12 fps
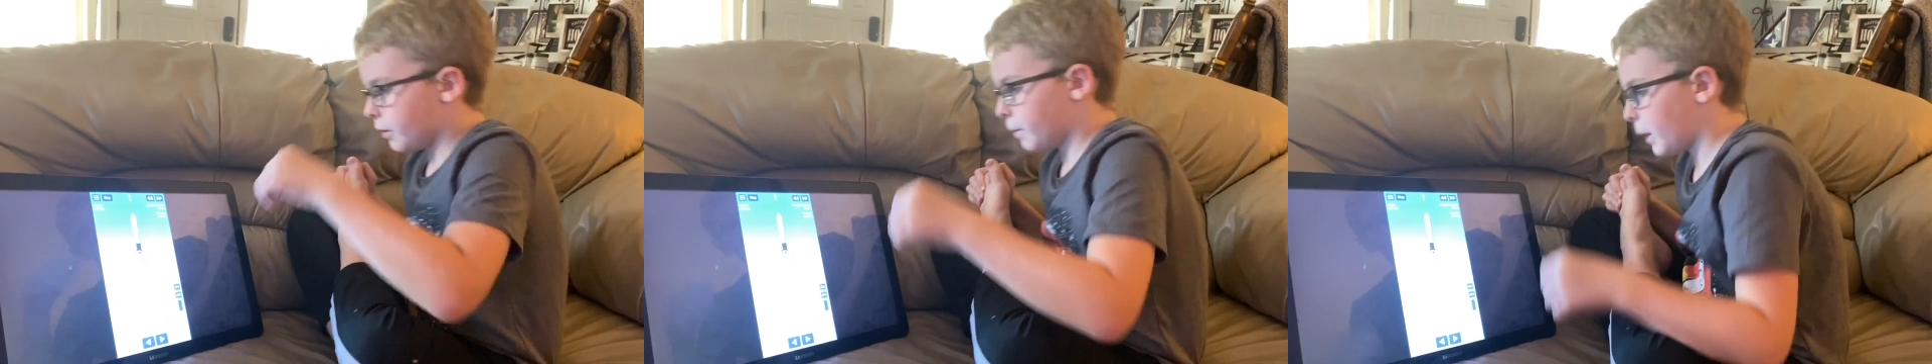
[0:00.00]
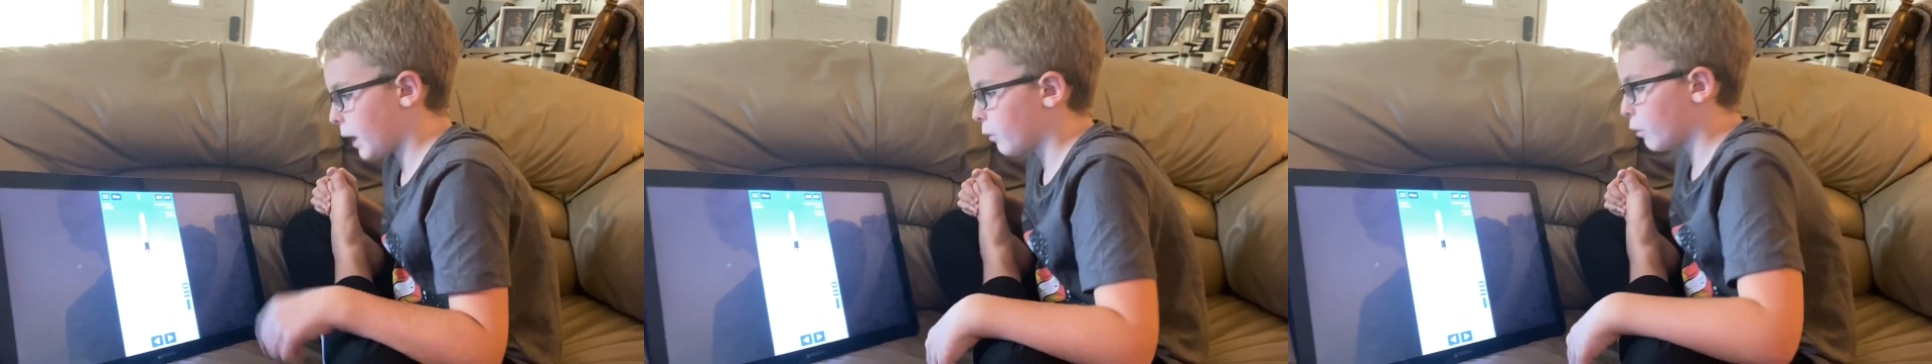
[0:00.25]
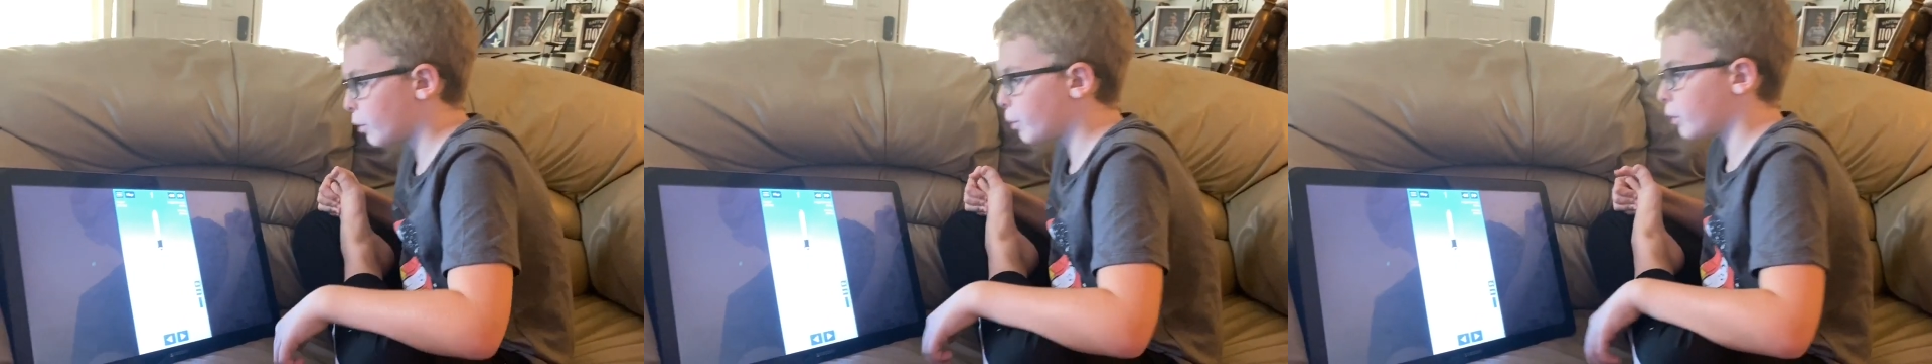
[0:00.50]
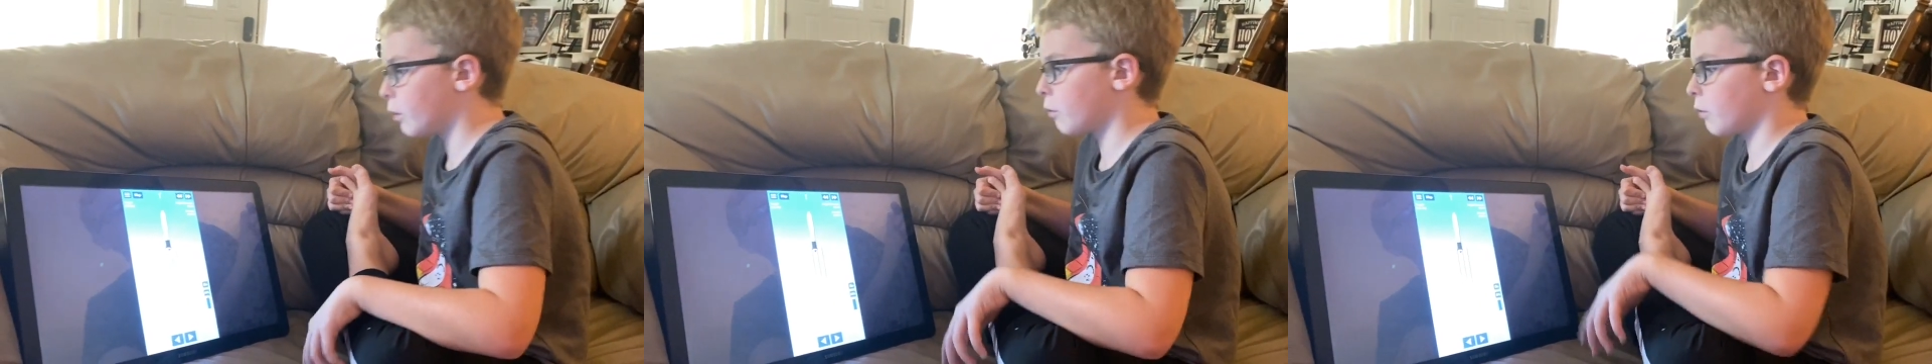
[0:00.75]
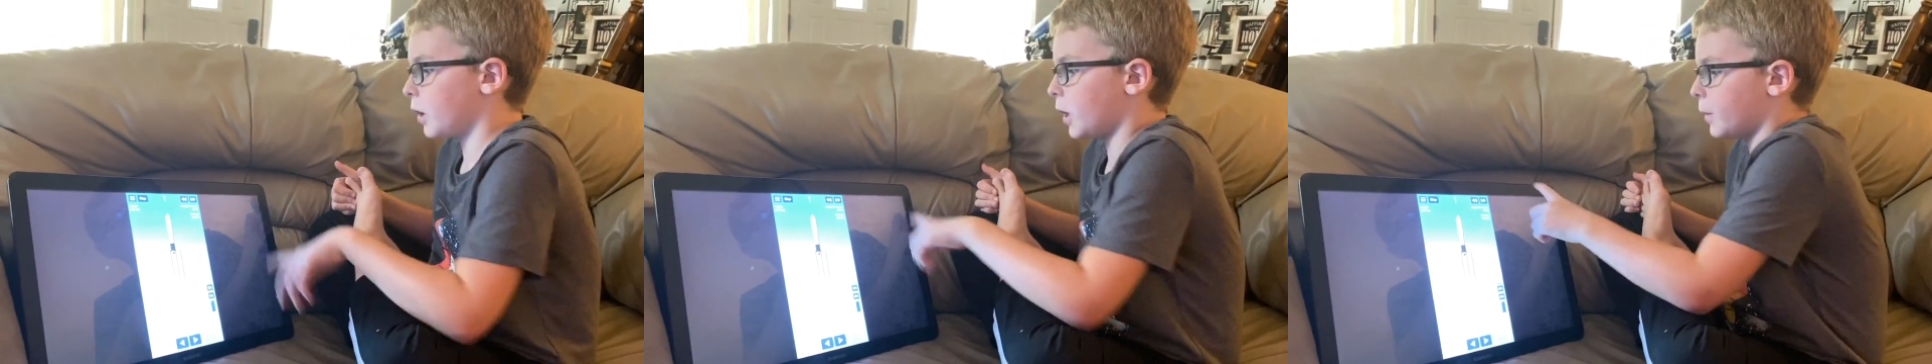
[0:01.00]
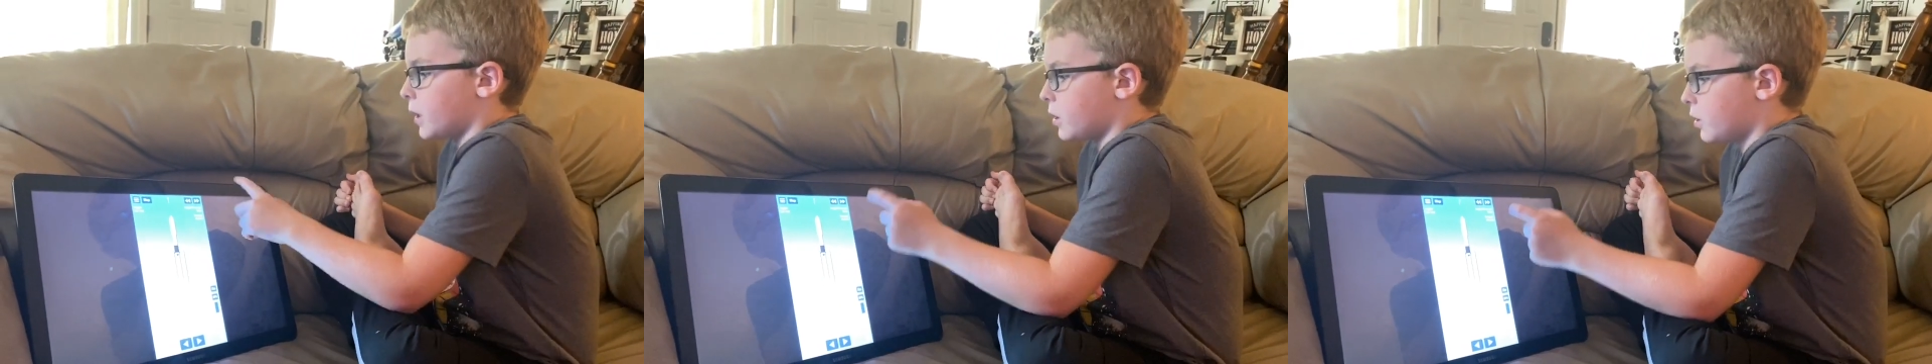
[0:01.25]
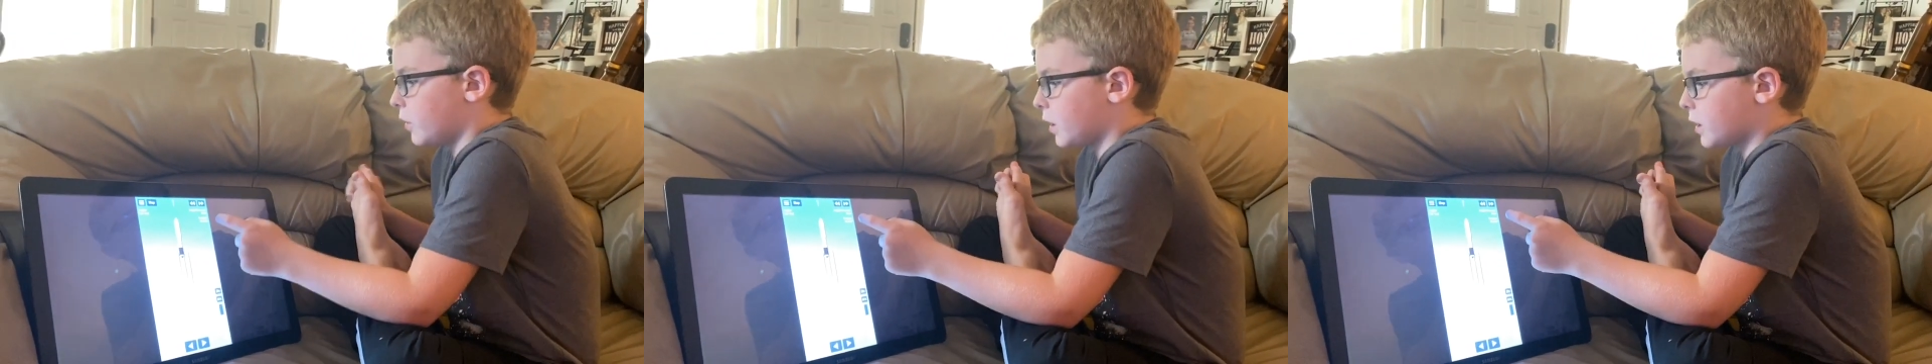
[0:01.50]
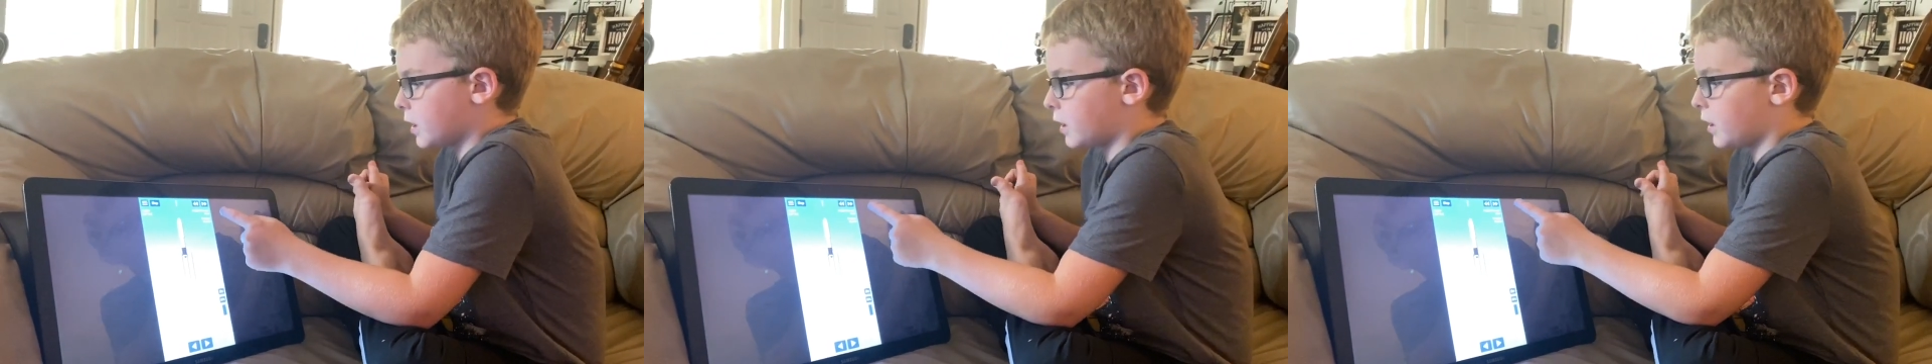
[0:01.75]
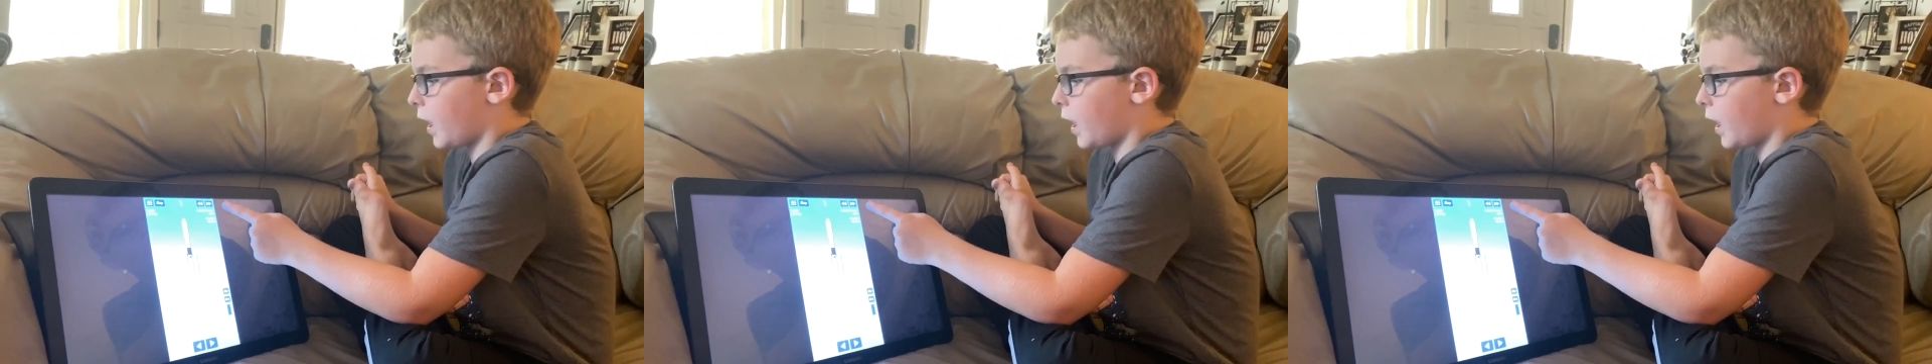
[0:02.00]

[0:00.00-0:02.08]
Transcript: my roll program as soon as